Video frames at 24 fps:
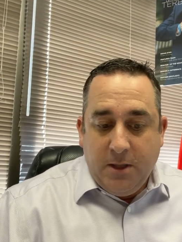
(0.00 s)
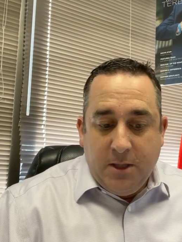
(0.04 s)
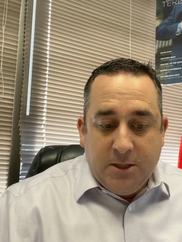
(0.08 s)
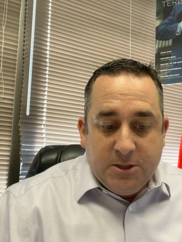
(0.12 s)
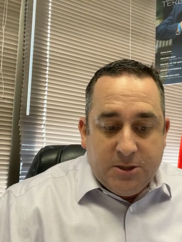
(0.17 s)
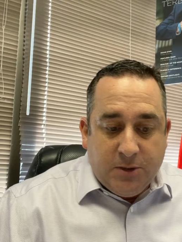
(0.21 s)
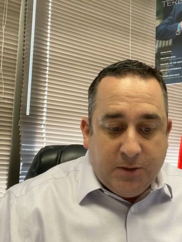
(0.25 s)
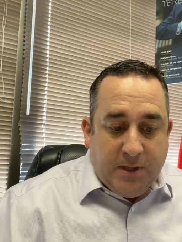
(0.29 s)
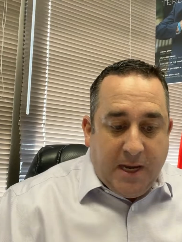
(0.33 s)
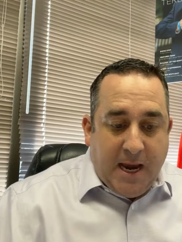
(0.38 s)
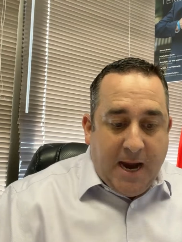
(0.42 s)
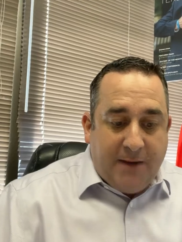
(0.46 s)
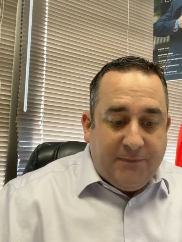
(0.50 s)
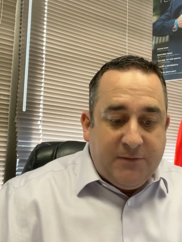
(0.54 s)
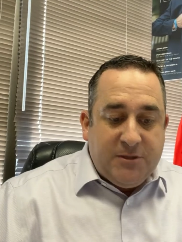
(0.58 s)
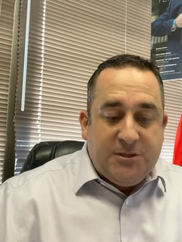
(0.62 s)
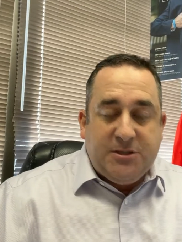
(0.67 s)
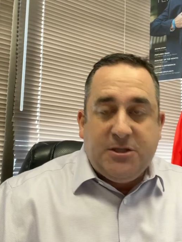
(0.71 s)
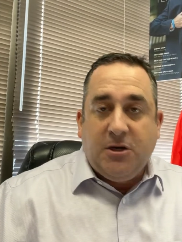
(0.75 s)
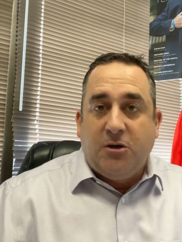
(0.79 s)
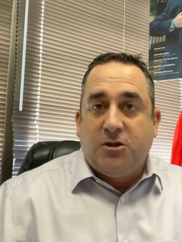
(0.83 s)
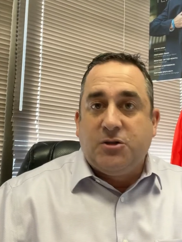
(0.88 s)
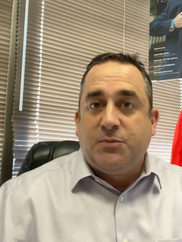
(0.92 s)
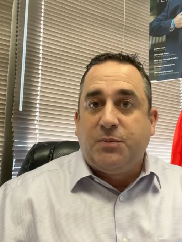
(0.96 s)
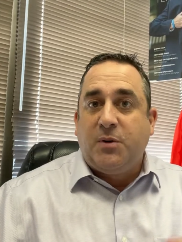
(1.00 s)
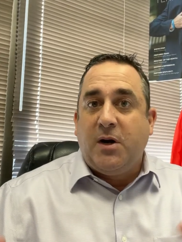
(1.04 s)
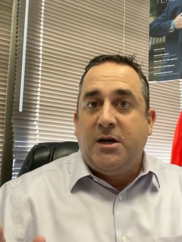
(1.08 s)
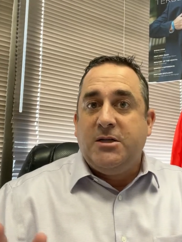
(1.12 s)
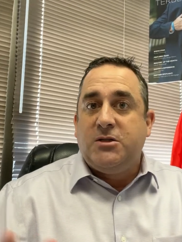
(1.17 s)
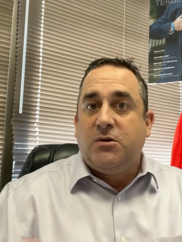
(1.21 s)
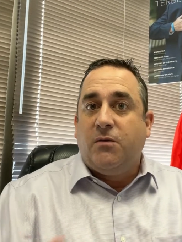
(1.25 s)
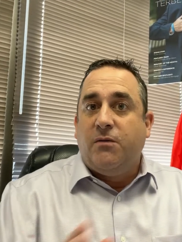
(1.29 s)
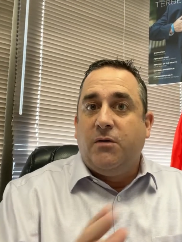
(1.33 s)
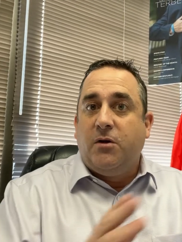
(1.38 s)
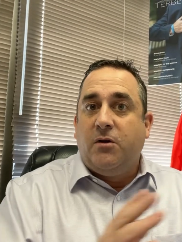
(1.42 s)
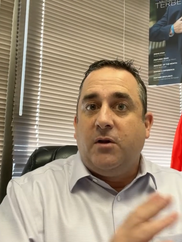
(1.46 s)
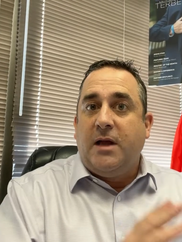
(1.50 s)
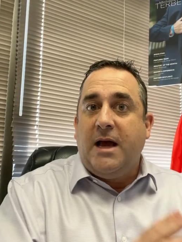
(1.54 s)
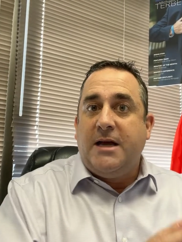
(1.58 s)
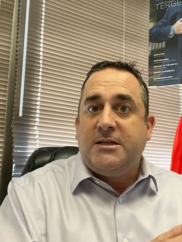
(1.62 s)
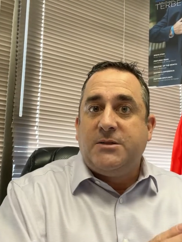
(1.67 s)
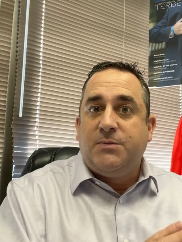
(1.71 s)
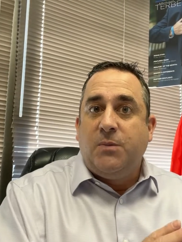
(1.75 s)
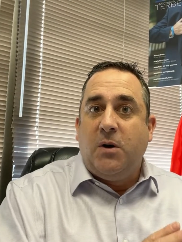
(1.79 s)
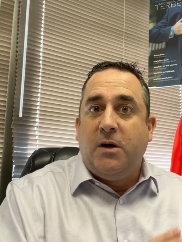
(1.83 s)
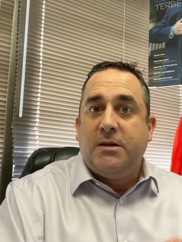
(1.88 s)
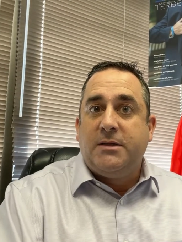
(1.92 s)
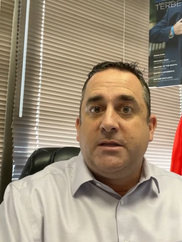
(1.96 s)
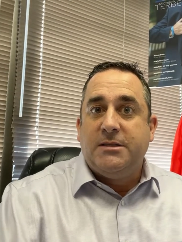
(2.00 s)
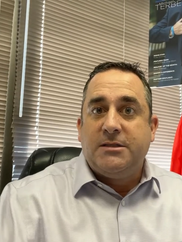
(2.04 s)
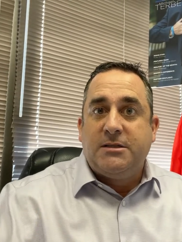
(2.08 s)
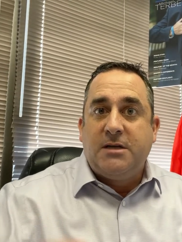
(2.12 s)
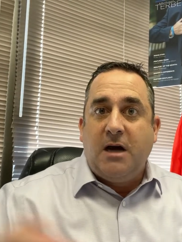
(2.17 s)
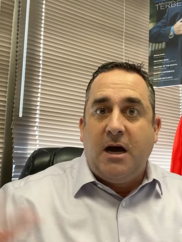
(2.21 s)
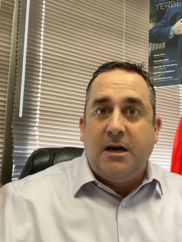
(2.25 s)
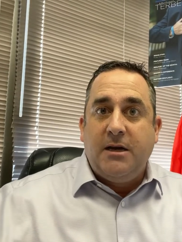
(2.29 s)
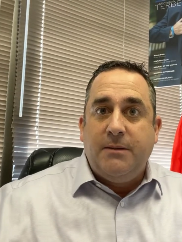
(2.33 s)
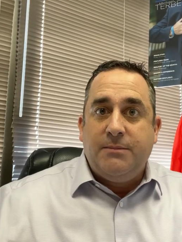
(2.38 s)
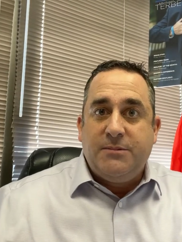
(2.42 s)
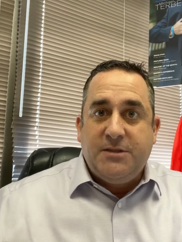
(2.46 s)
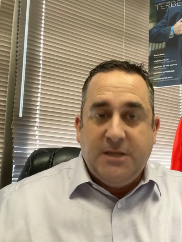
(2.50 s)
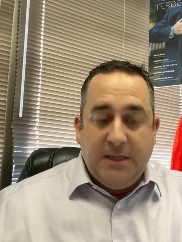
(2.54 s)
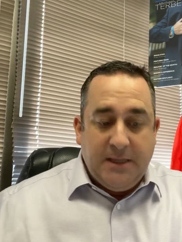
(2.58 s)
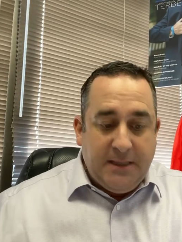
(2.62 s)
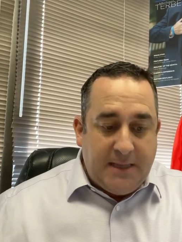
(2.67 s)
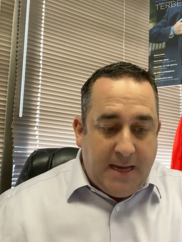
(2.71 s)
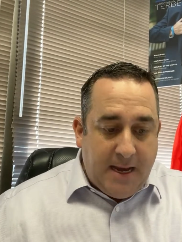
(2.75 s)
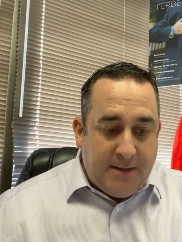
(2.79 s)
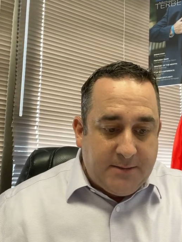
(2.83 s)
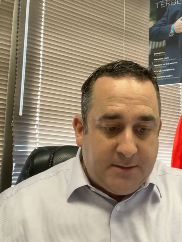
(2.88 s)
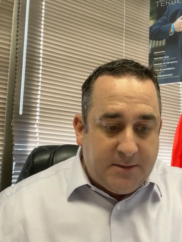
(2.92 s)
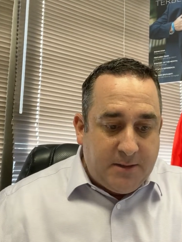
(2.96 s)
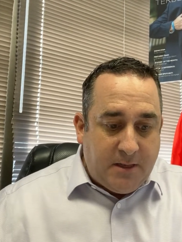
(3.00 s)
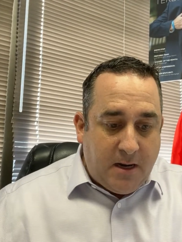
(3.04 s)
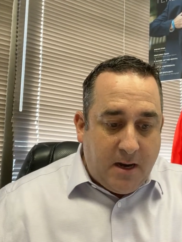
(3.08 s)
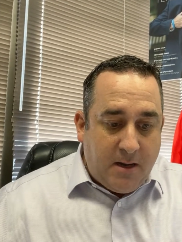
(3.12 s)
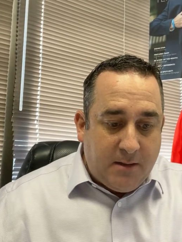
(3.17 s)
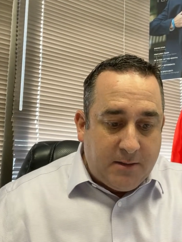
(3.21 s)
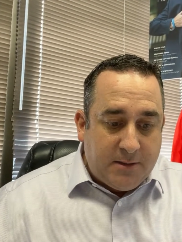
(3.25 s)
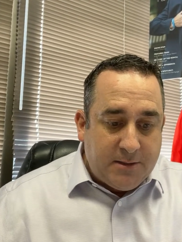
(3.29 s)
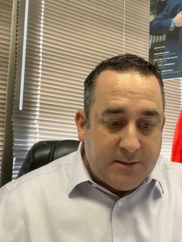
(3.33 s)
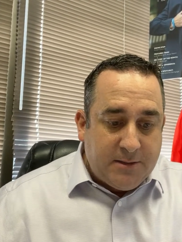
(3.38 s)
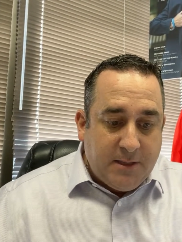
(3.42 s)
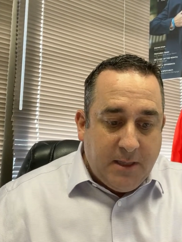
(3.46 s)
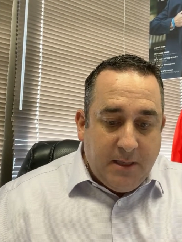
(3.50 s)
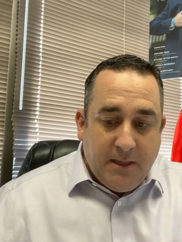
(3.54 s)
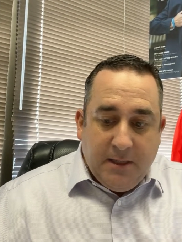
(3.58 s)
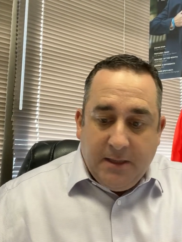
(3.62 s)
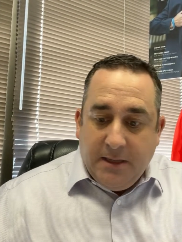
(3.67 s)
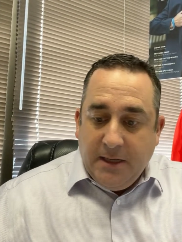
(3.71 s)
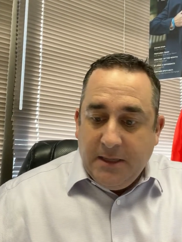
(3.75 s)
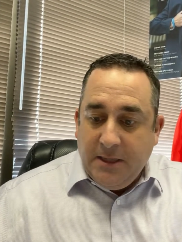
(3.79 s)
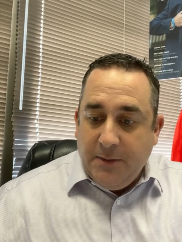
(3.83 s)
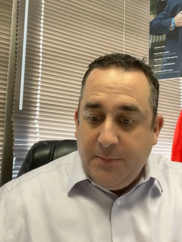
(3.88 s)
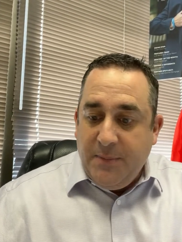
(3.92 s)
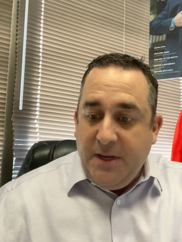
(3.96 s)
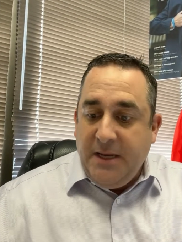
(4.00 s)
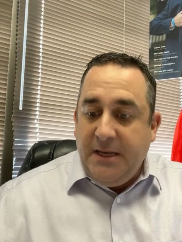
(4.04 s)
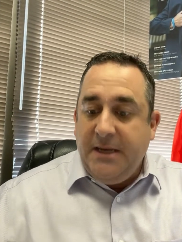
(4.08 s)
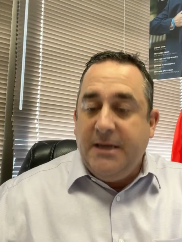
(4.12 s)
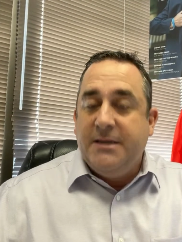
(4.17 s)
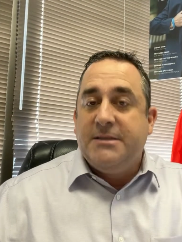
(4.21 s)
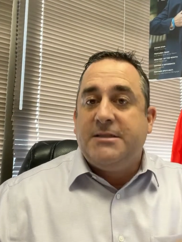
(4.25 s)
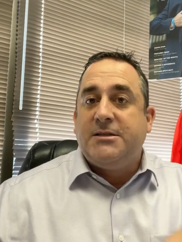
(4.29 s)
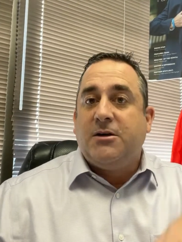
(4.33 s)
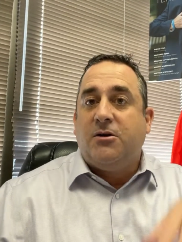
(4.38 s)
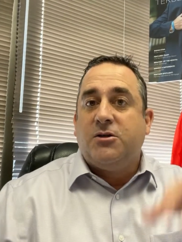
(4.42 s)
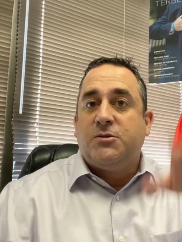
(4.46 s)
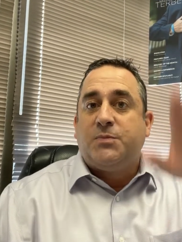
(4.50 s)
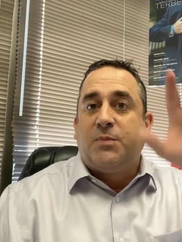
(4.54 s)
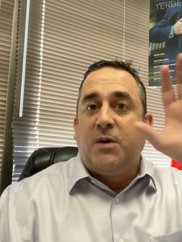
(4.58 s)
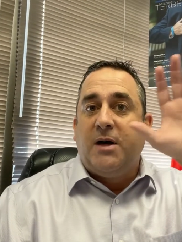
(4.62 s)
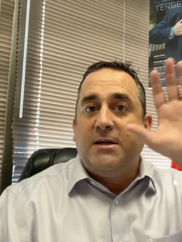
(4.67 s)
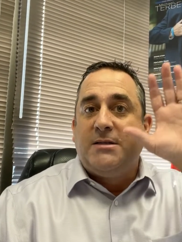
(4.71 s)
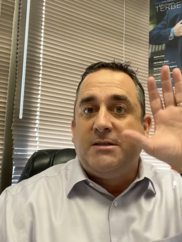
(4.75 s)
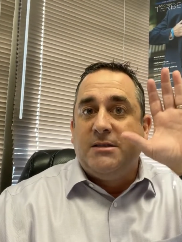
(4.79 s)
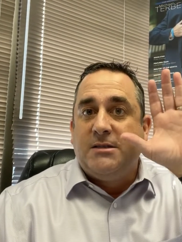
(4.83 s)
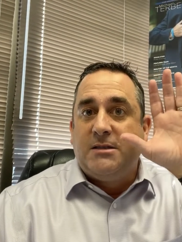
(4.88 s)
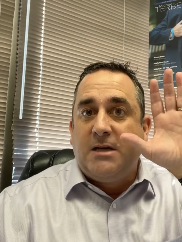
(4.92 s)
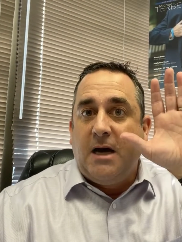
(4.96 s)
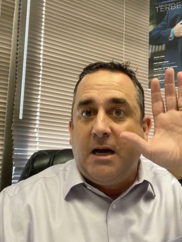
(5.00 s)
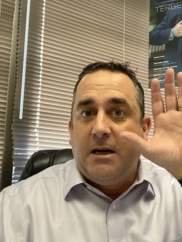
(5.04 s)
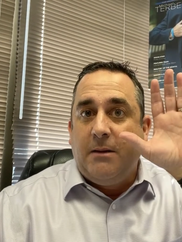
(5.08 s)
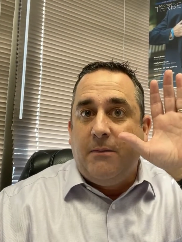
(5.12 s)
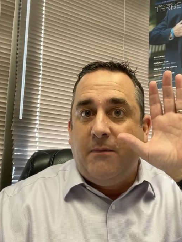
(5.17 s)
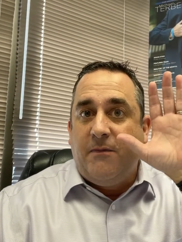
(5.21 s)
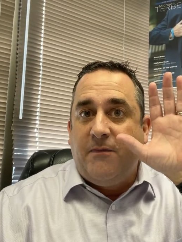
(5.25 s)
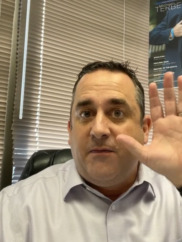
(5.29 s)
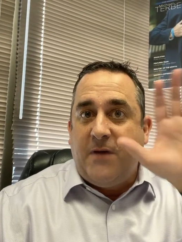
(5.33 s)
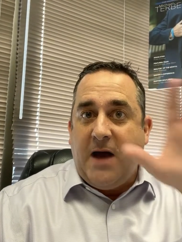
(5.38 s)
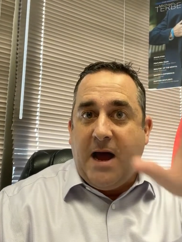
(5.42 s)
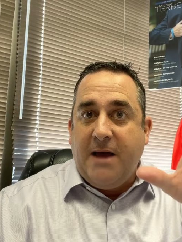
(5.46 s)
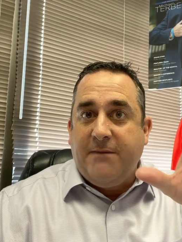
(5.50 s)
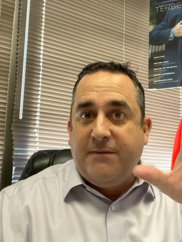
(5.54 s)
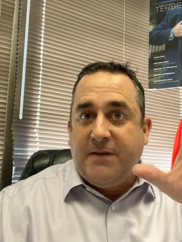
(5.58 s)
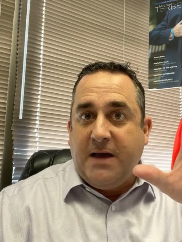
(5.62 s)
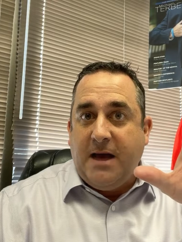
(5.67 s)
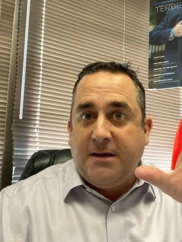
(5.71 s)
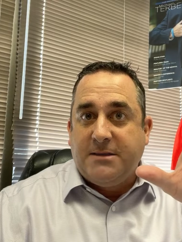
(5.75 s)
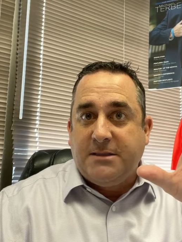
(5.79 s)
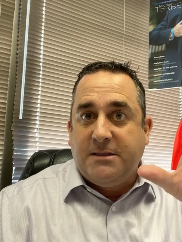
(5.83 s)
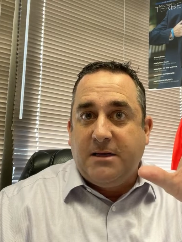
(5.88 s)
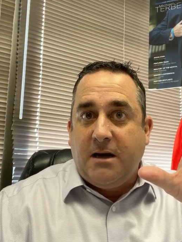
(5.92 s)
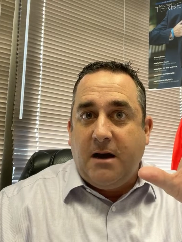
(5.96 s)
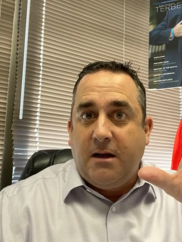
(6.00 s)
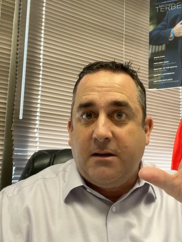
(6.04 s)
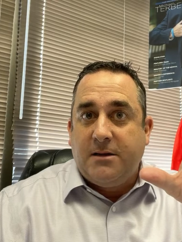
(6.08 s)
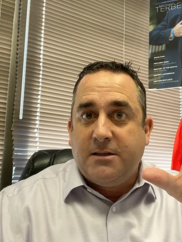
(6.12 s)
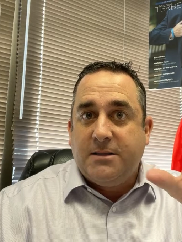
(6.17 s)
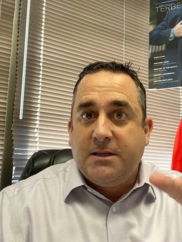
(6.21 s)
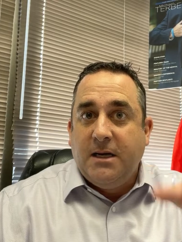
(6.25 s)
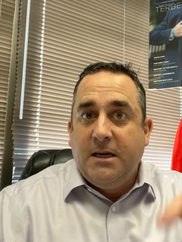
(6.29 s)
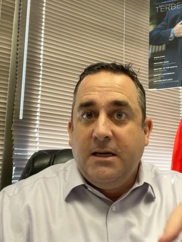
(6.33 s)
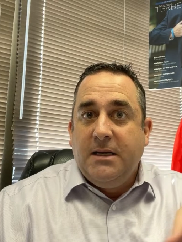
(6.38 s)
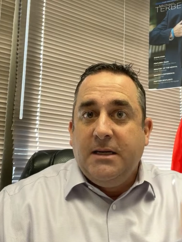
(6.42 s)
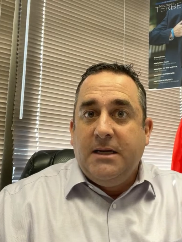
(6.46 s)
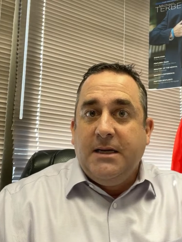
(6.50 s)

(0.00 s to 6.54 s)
So the average sales price over the last month has gone up $10,000 and the median sales price has gone up $5,000.